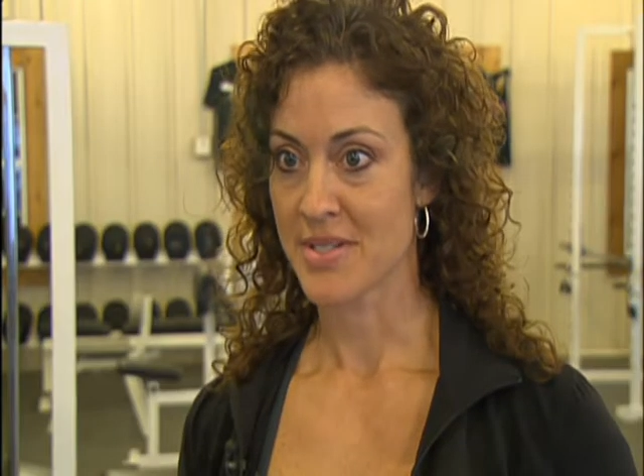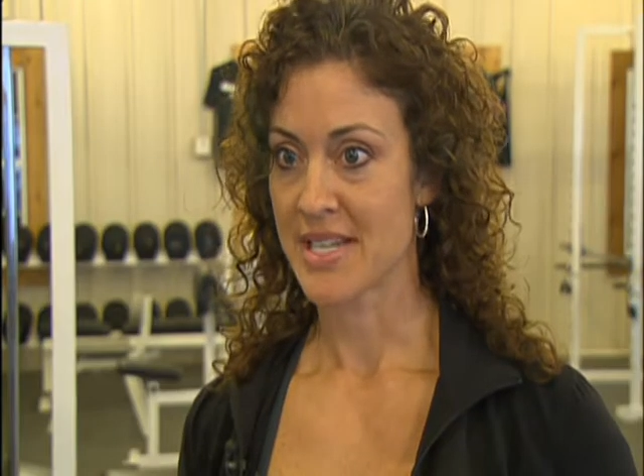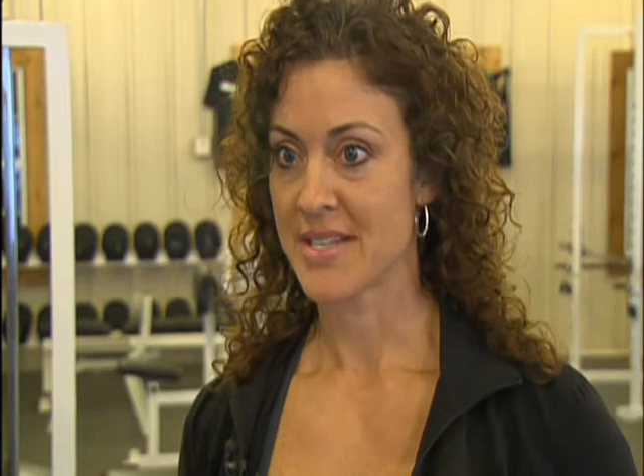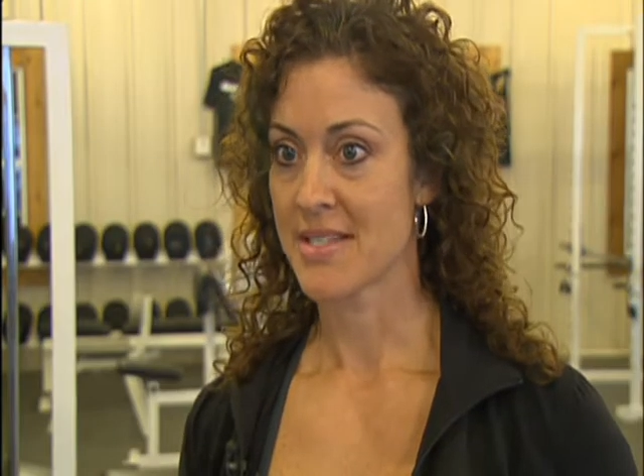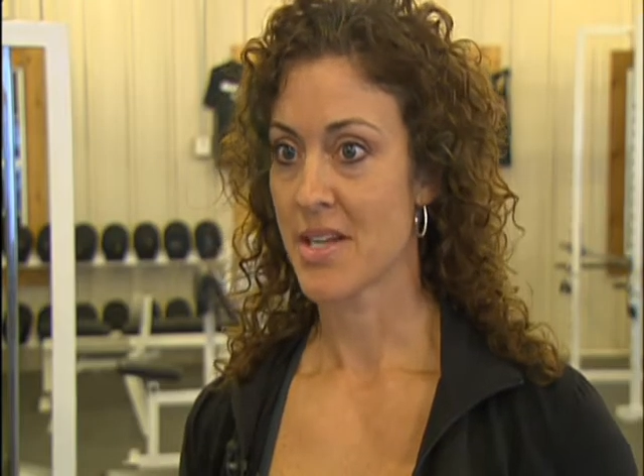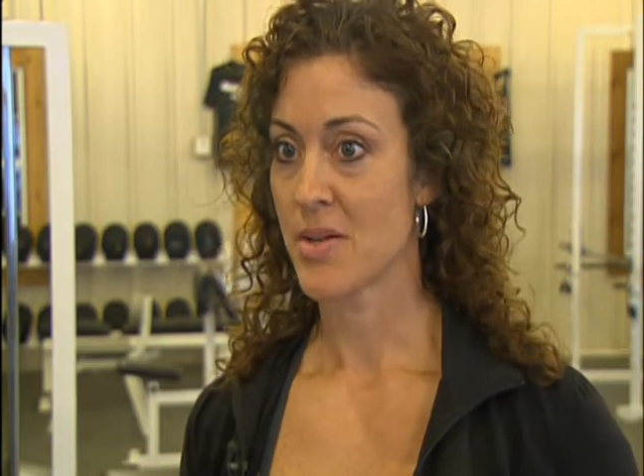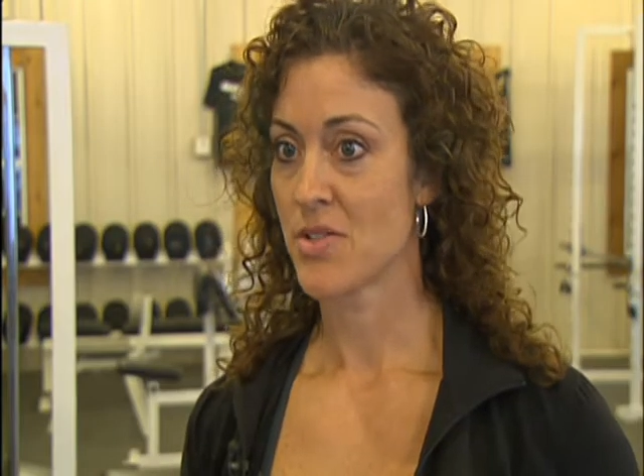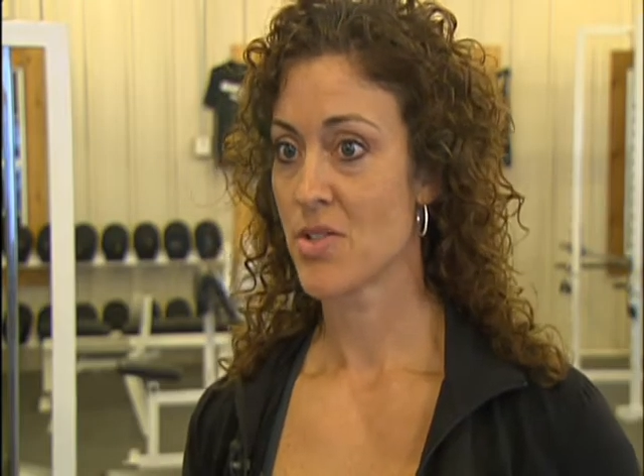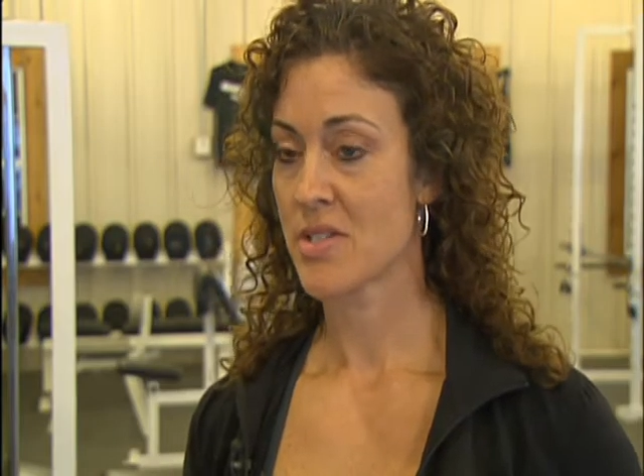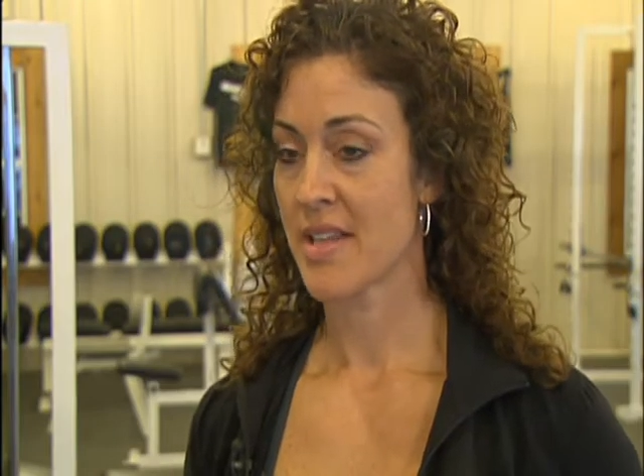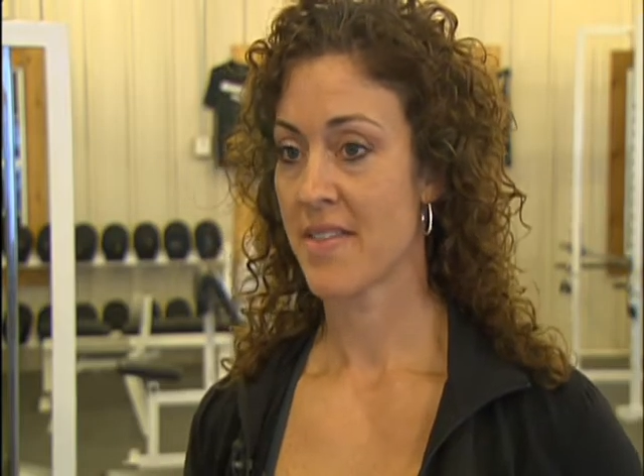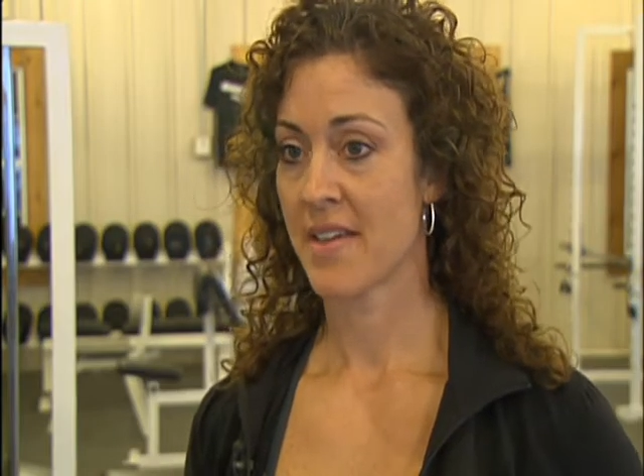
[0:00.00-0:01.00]
and so it
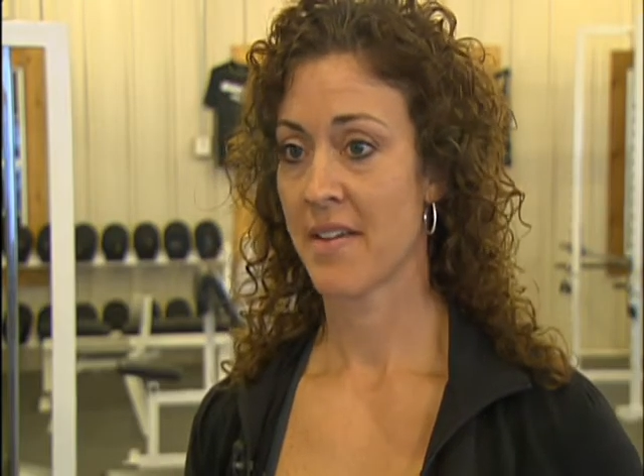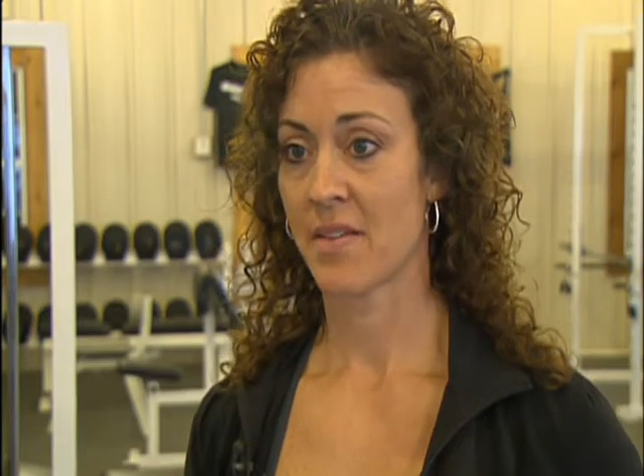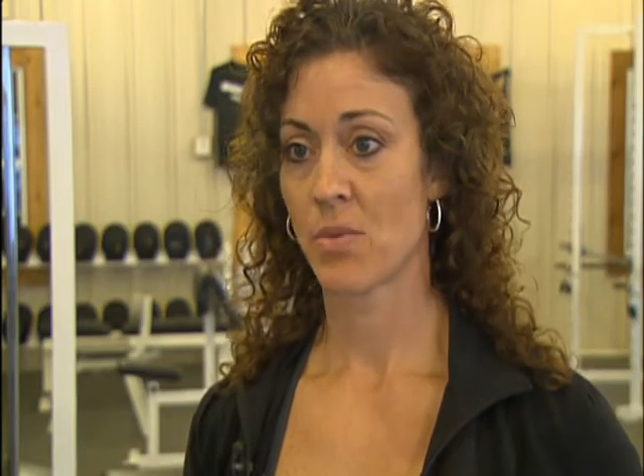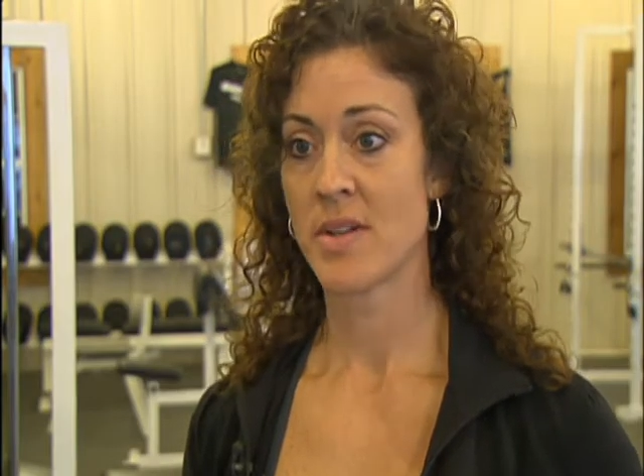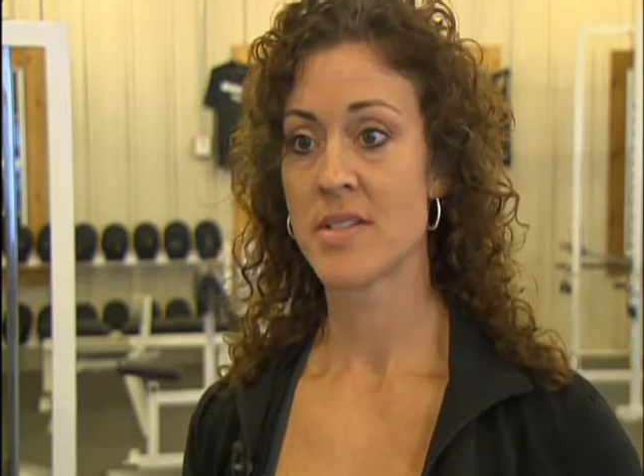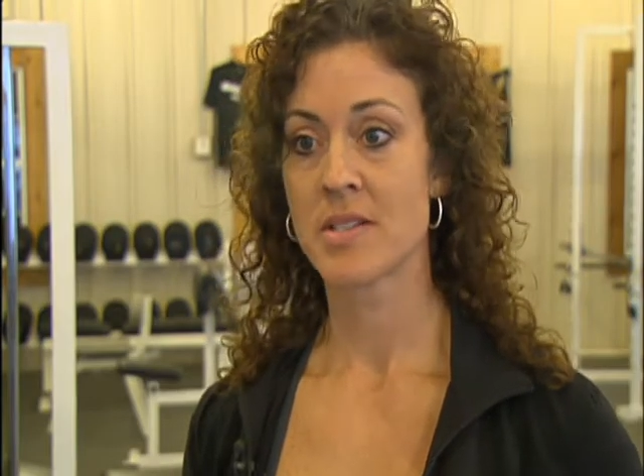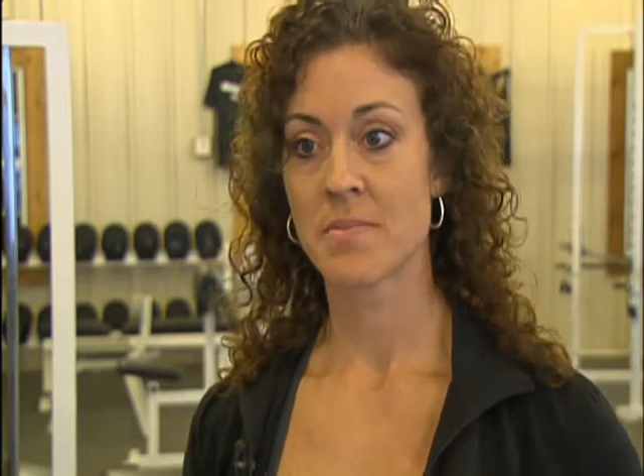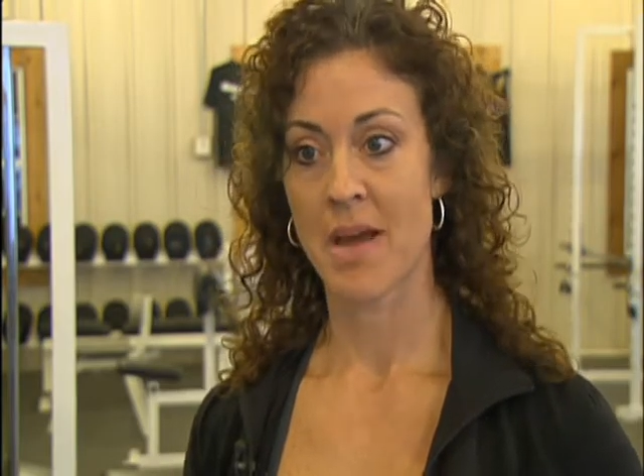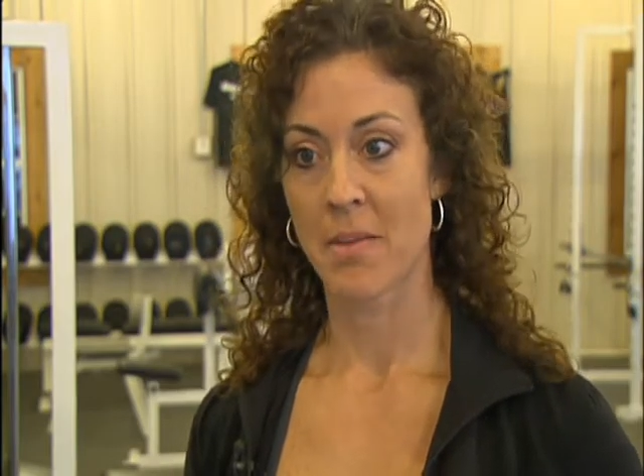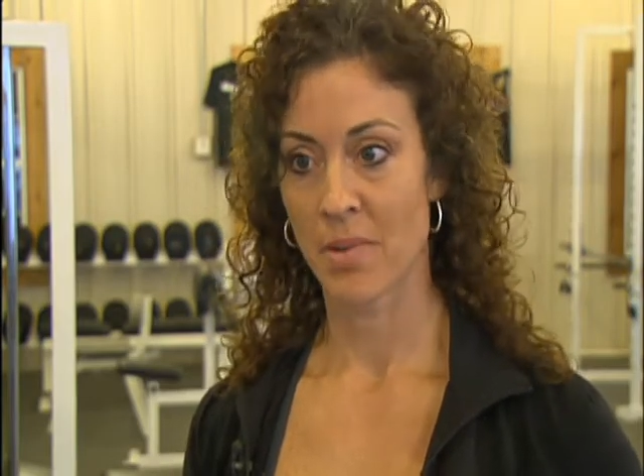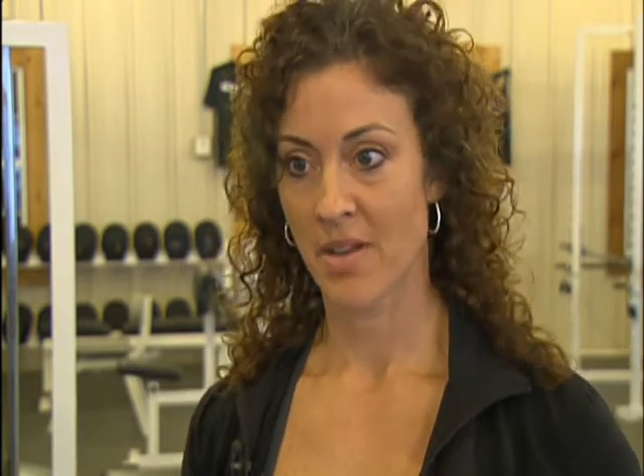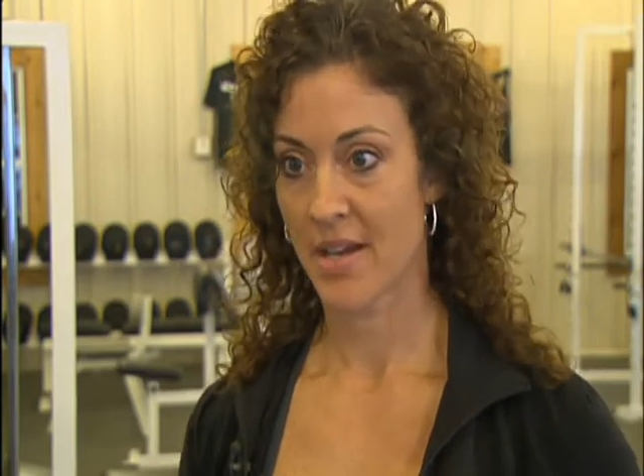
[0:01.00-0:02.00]
just I think runs in my
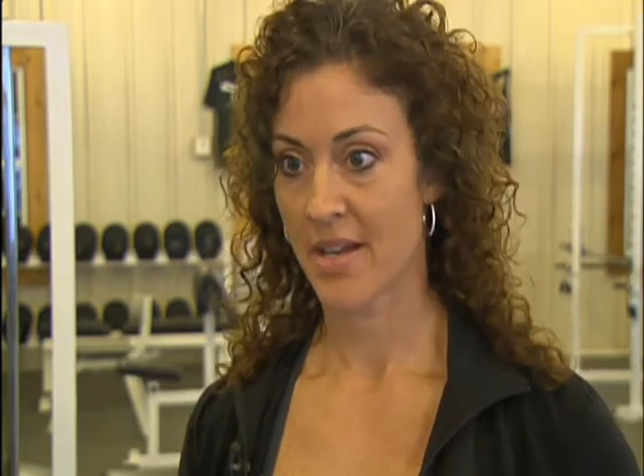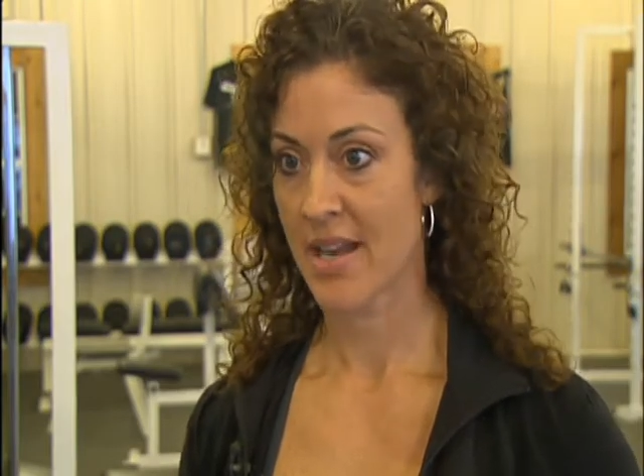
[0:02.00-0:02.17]
blood.